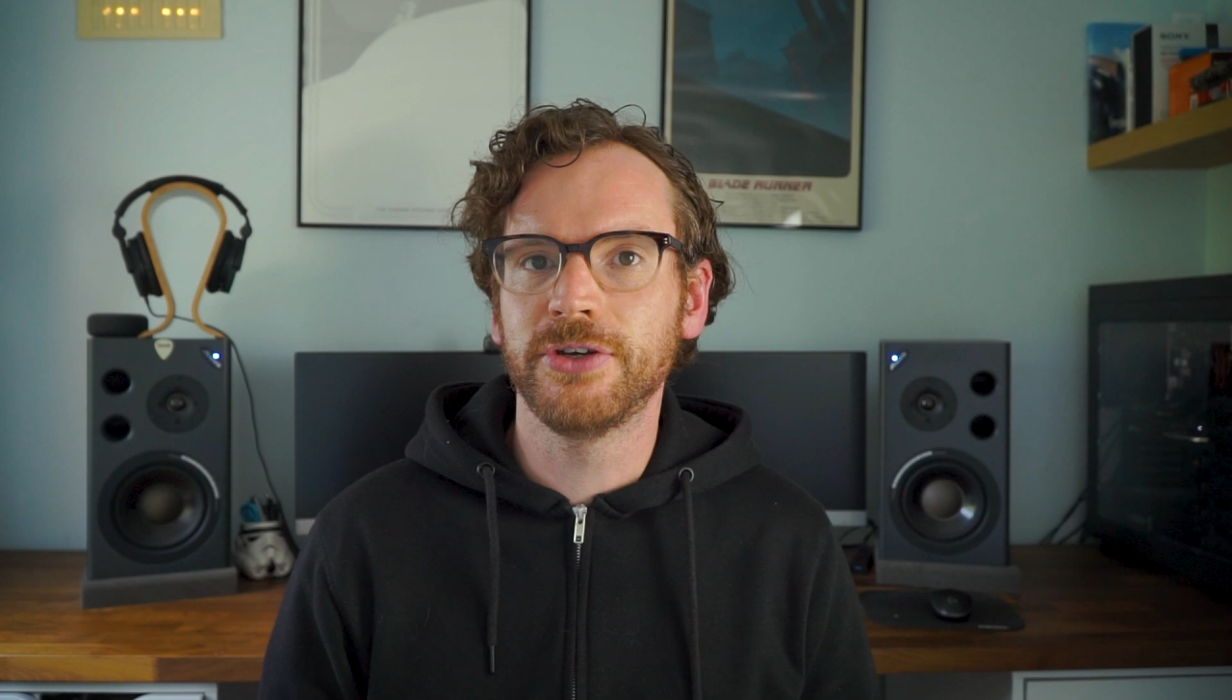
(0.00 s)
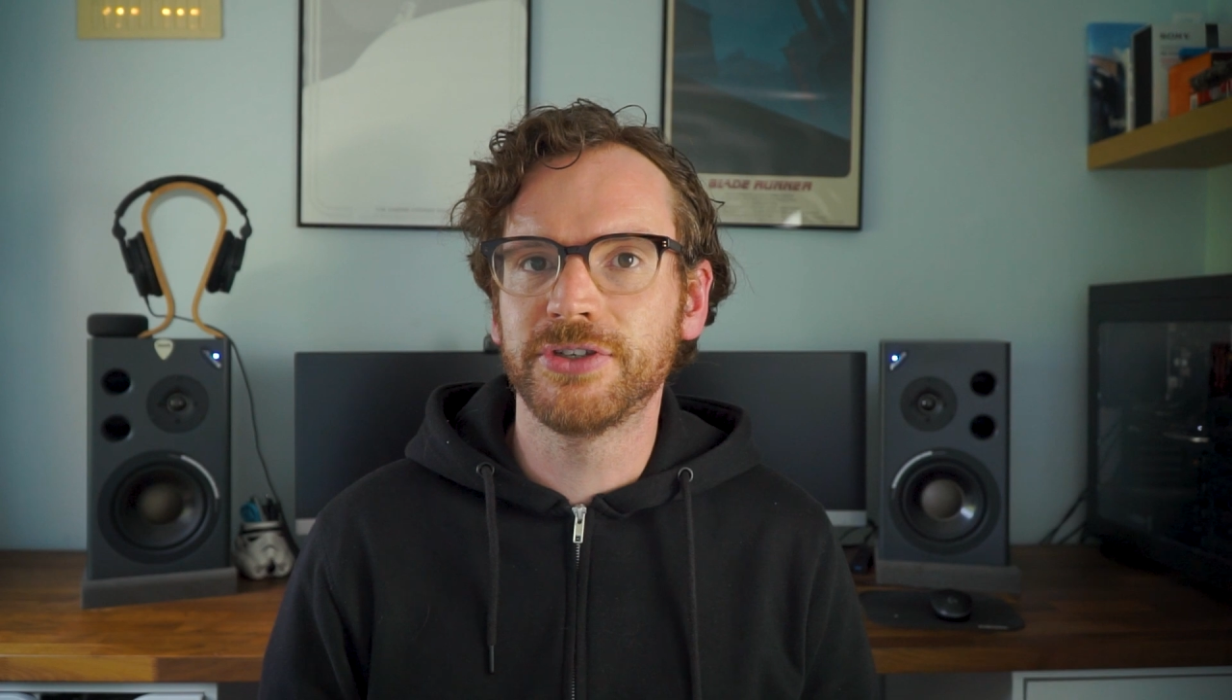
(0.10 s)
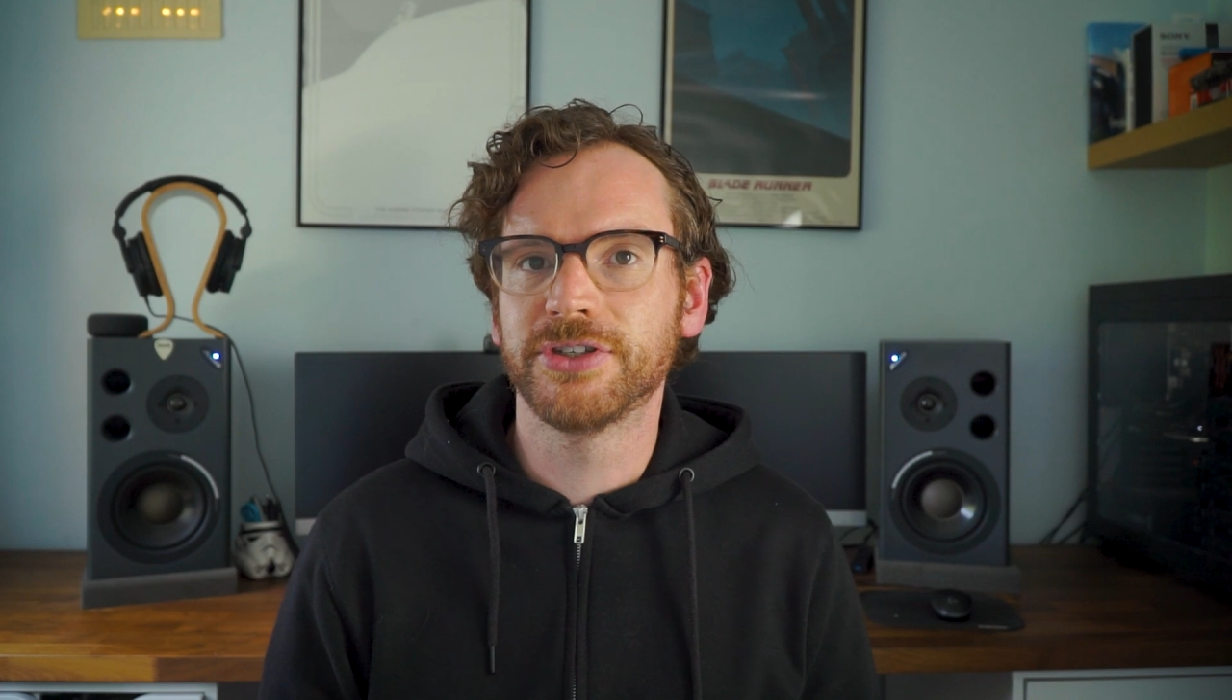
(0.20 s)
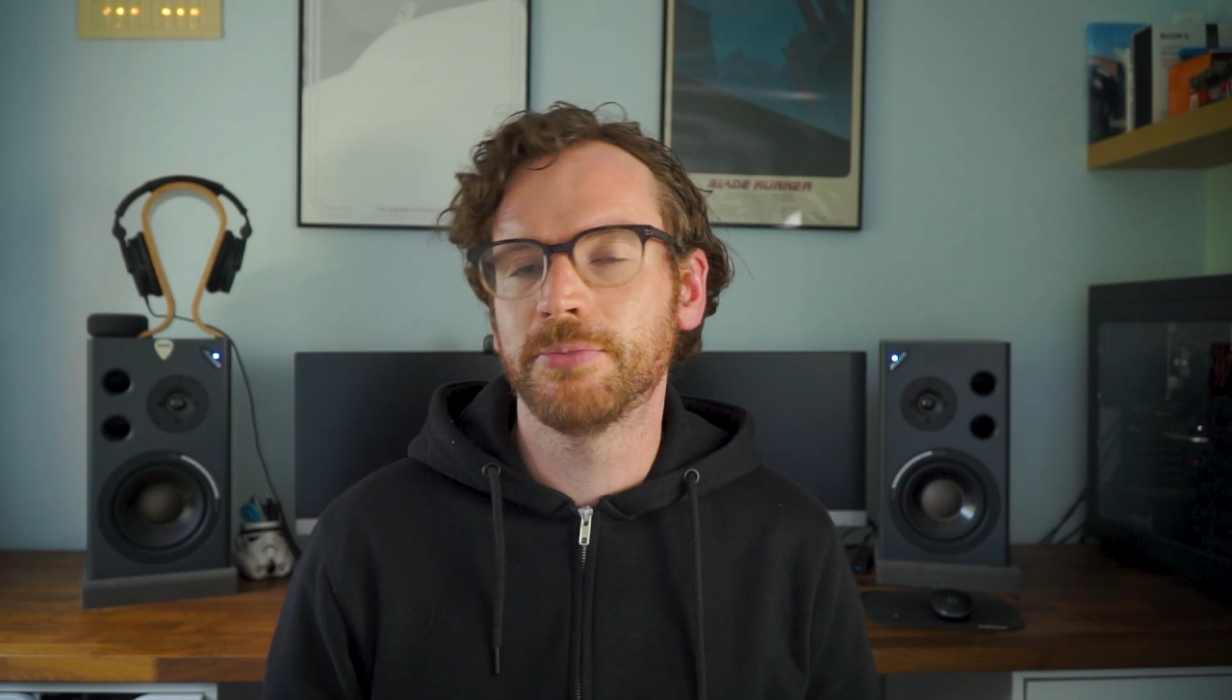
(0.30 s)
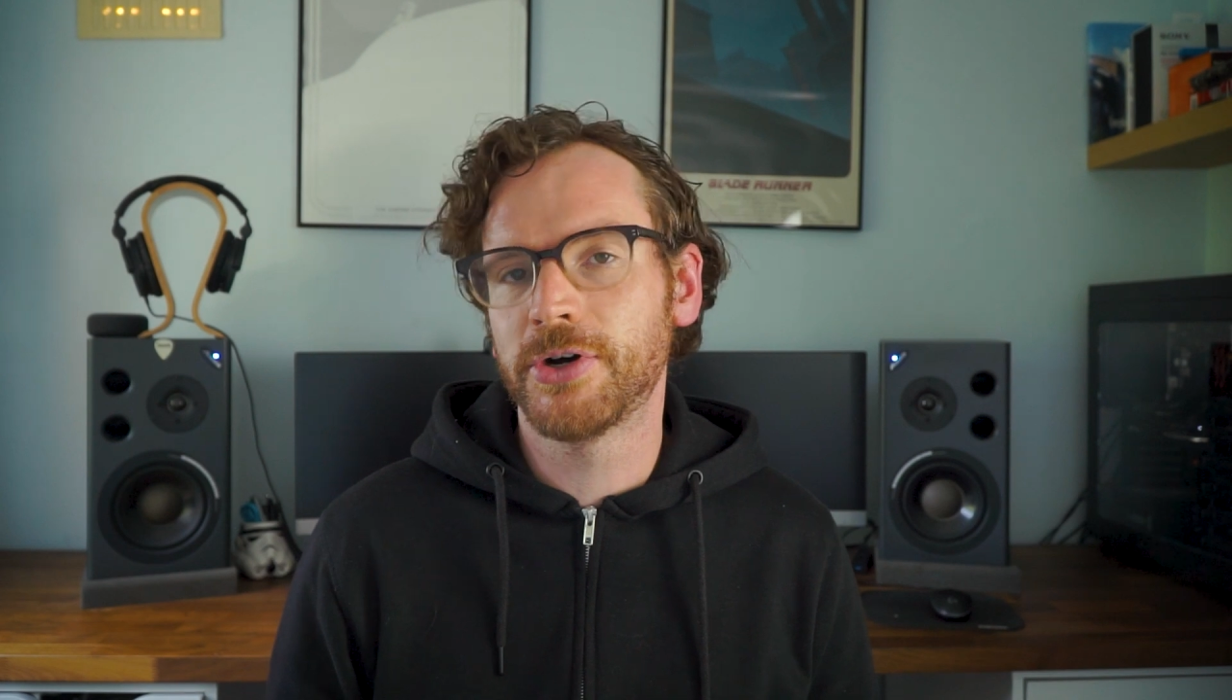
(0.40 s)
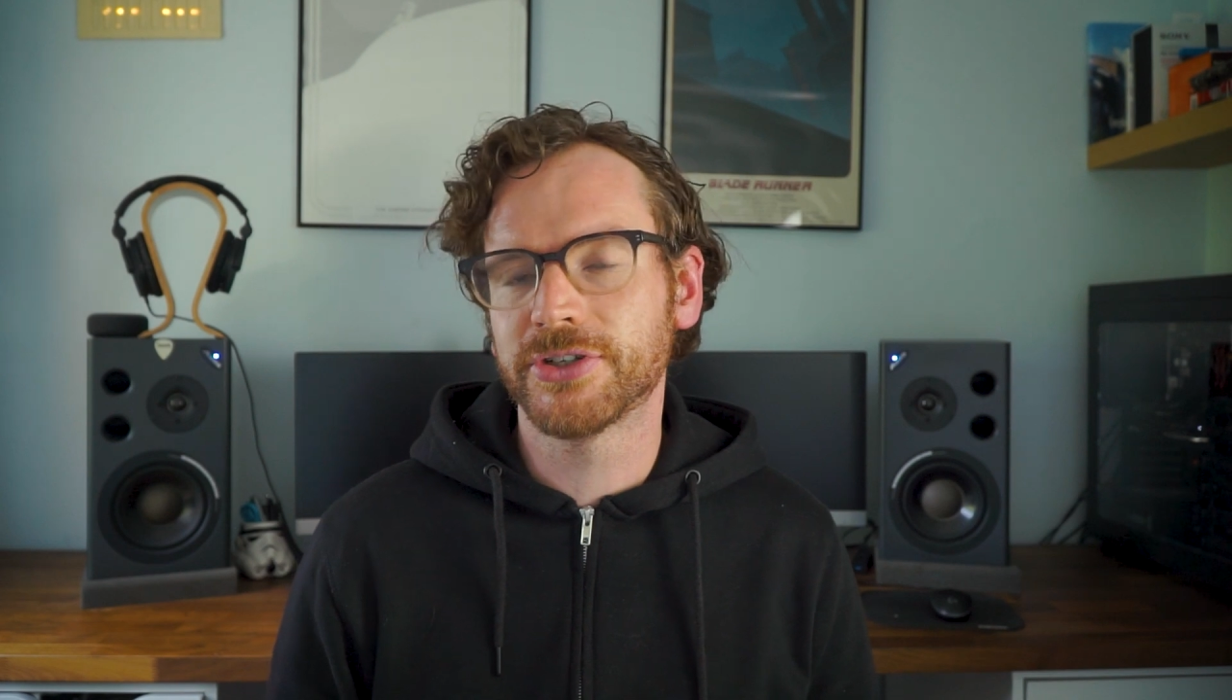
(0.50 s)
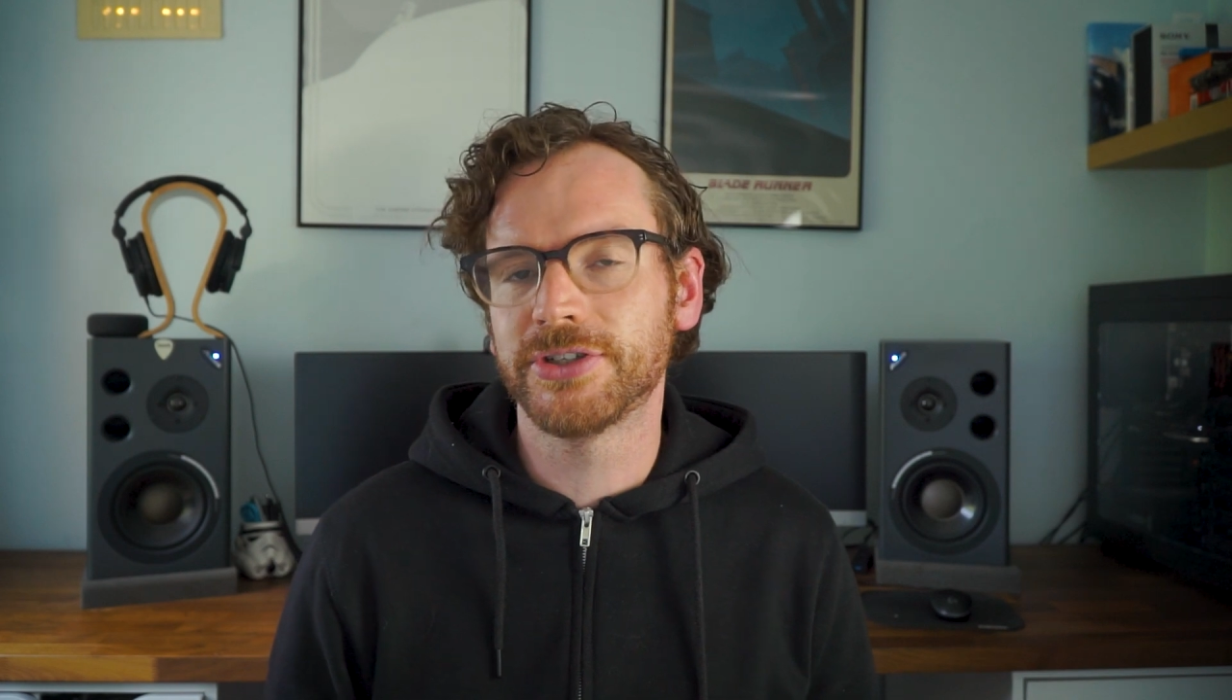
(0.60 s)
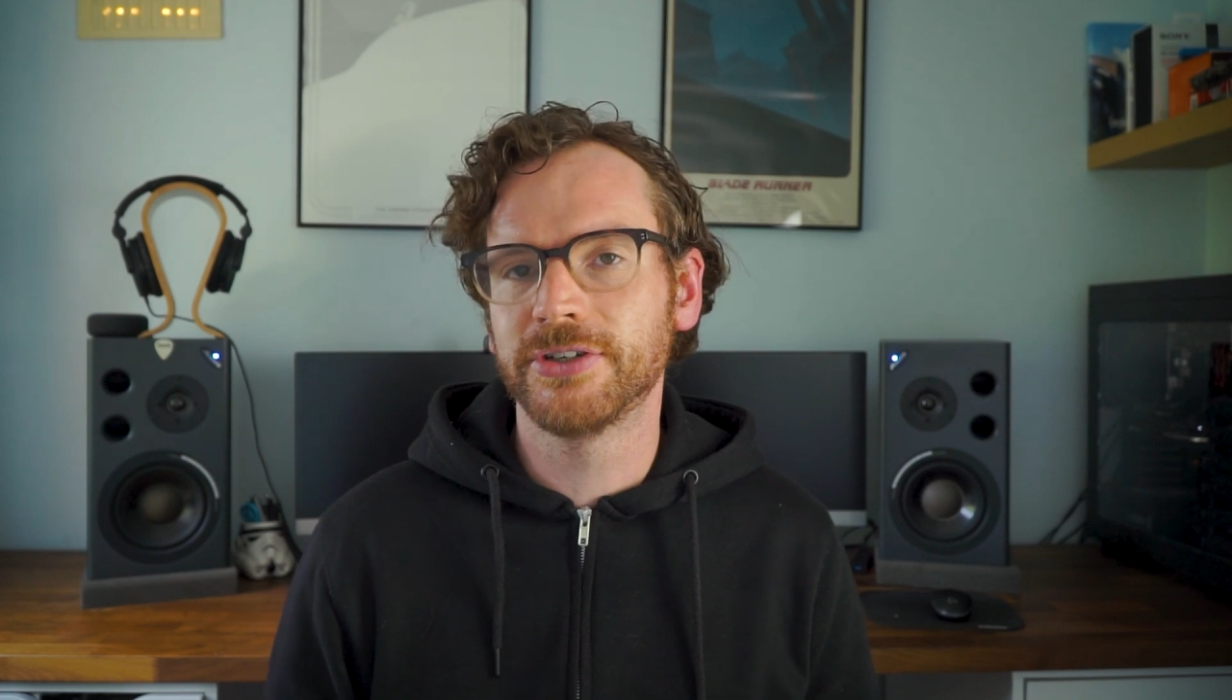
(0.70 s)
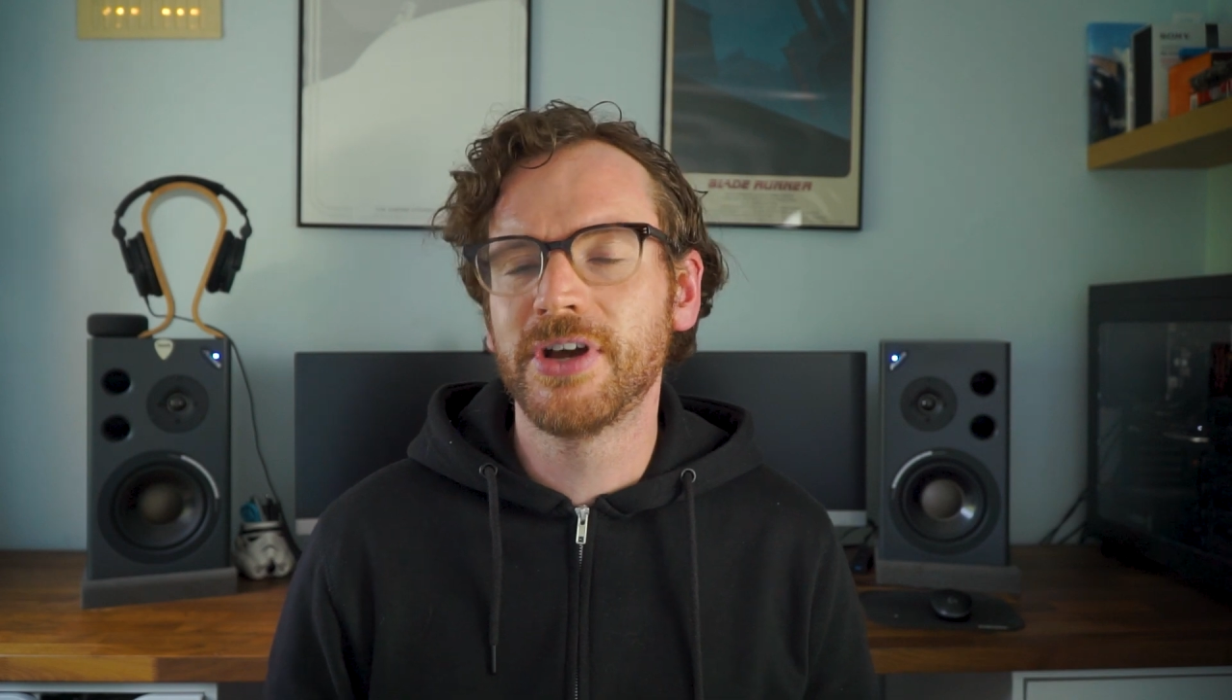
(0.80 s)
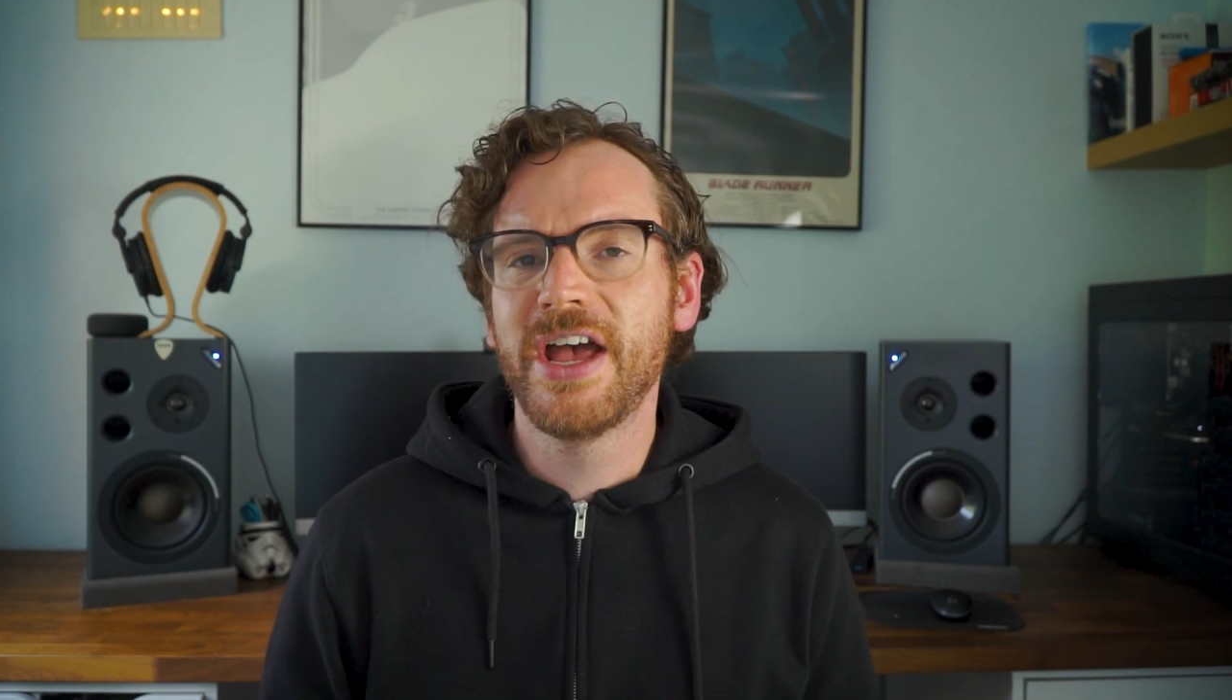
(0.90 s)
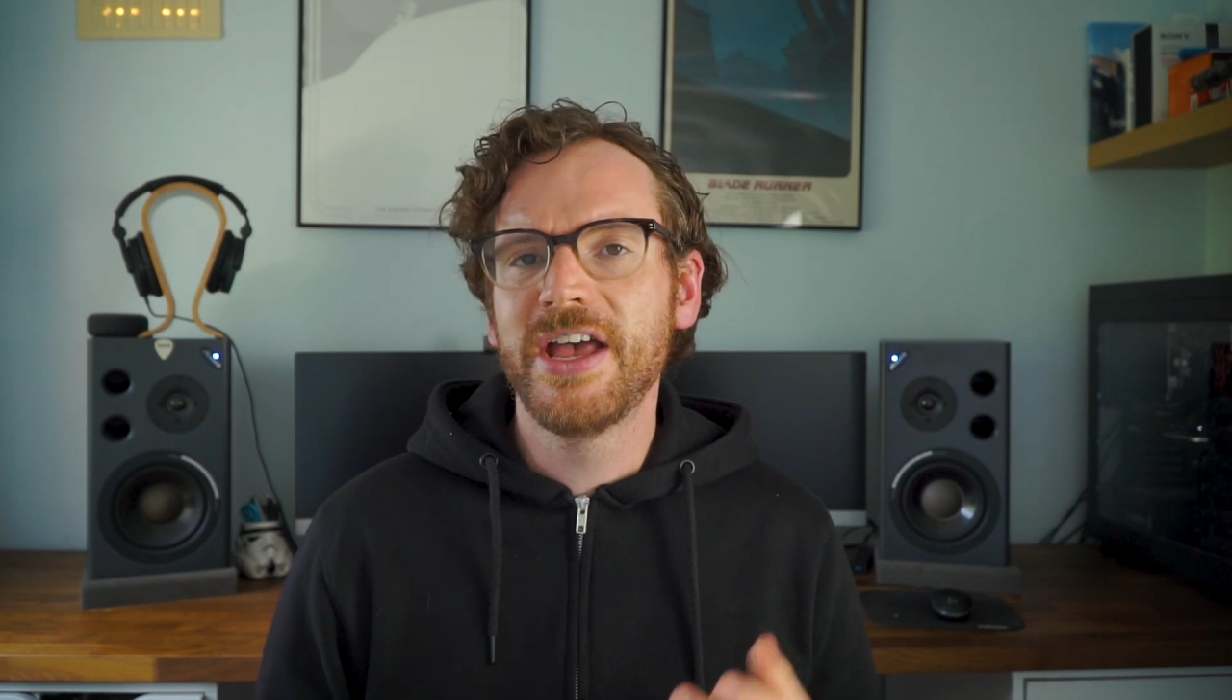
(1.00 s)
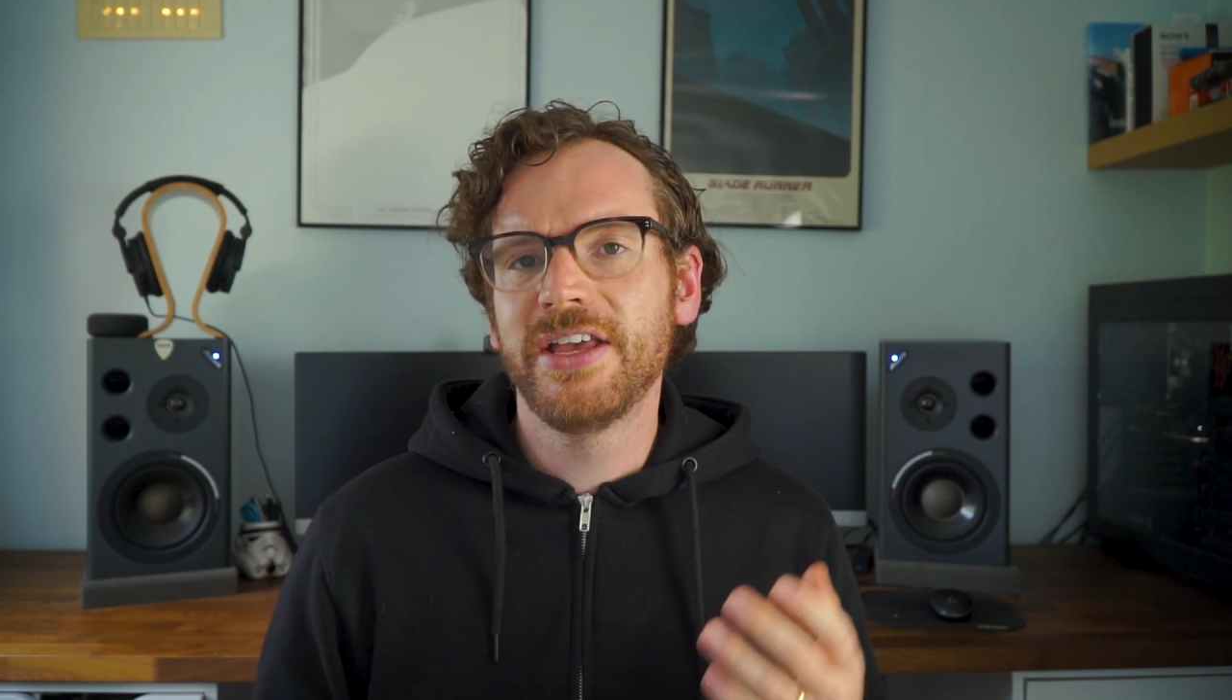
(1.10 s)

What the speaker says: users amongst you,